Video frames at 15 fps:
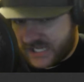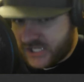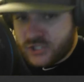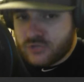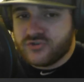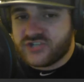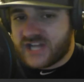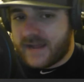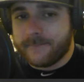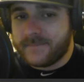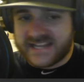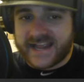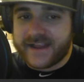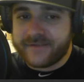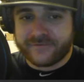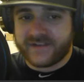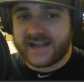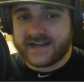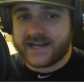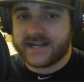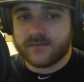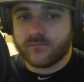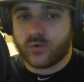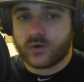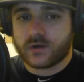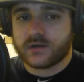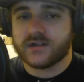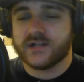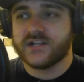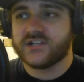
huge NBA fan anymore.